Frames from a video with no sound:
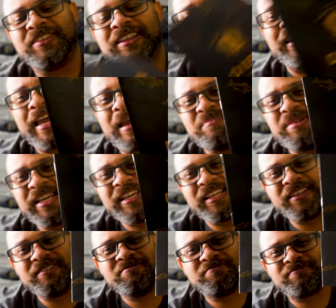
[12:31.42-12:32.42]

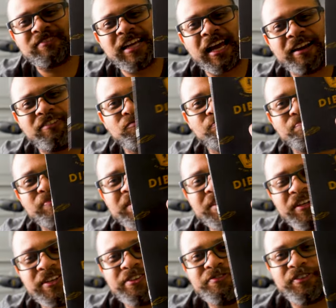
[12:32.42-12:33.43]
laminated kind of
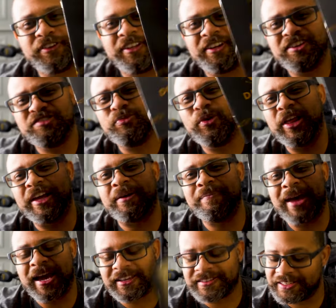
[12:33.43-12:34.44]
material for theirs, more like a
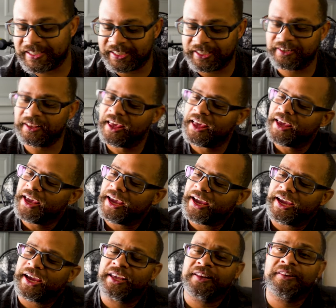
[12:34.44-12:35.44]
magazine,
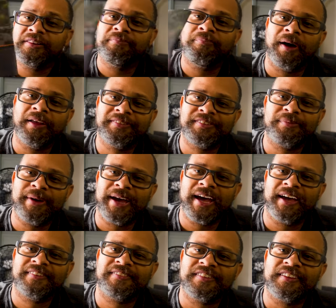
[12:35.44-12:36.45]
and Monster
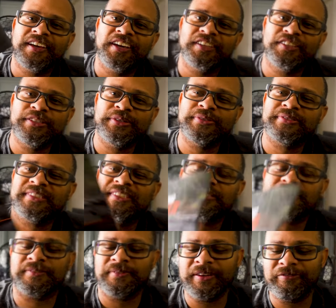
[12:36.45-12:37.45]
Bass
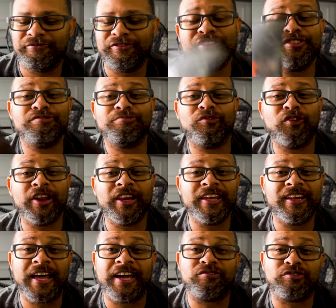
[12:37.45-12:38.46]
uses, it feels
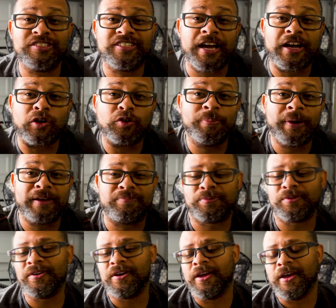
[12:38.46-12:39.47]
really like recycled
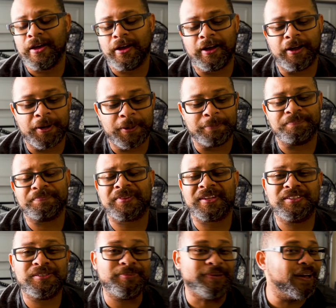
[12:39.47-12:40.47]
paper.
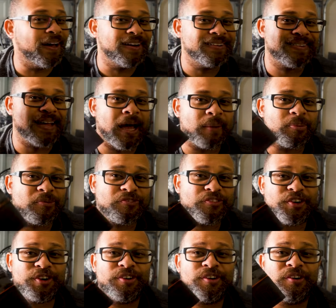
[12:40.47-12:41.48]
To be honest, I
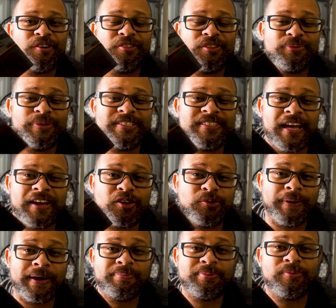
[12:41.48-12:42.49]
prefer the
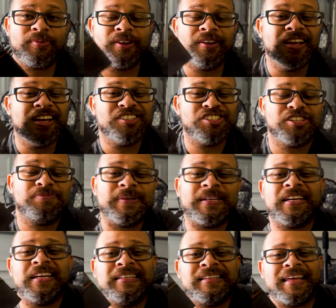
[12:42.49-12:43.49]
recycled paper one just
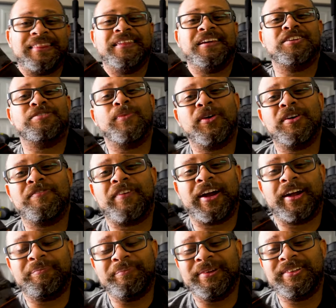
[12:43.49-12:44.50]
because I think it's more
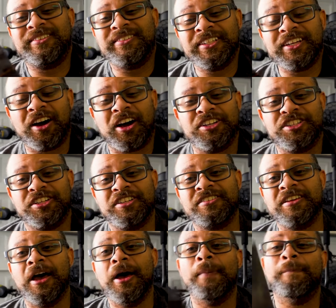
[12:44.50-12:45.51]
environmentally
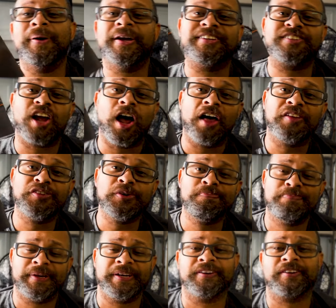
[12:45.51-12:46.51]
conscious, but it's also
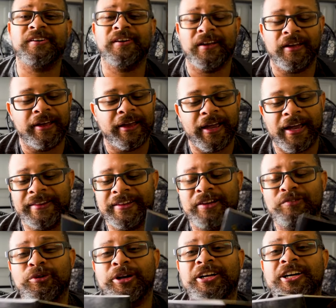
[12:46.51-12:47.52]
bigger. And
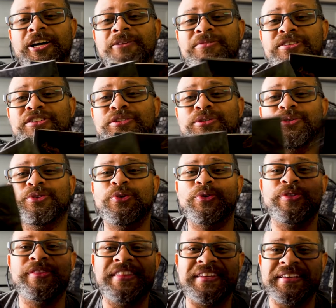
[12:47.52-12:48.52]
then when it comes to
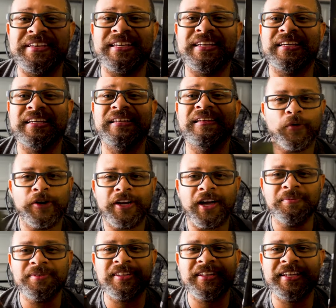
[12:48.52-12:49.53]
the
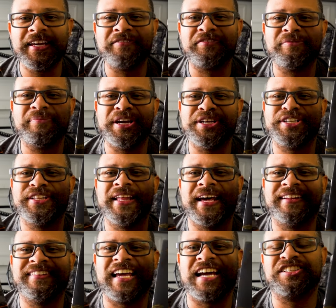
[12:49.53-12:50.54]
information
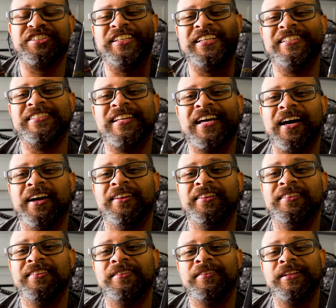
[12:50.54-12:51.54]
that is actually
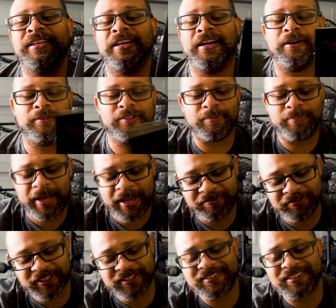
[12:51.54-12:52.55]
inside the
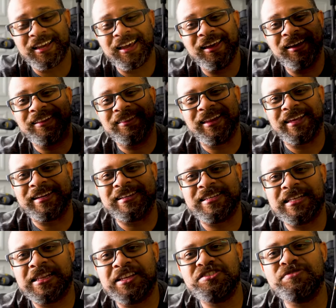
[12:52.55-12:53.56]
pamphlets, like I
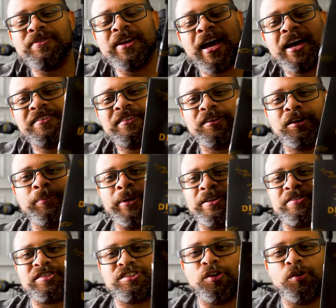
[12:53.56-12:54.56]
said, this one has a little bit
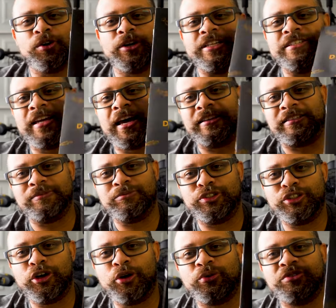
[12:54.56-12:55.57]
of stories, has some
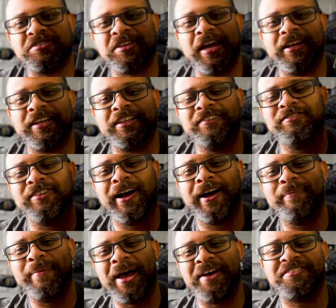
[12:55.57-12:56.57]
jokes, kind
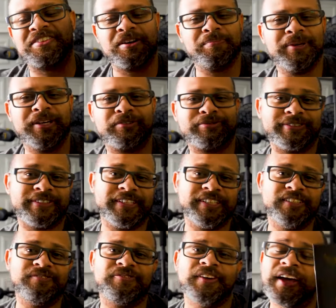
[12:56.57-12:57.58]
of has comedic
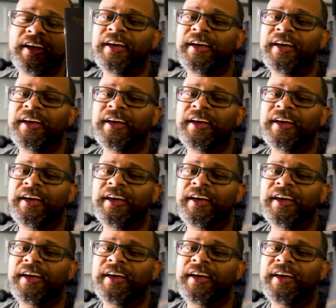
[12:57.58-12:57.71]
relief.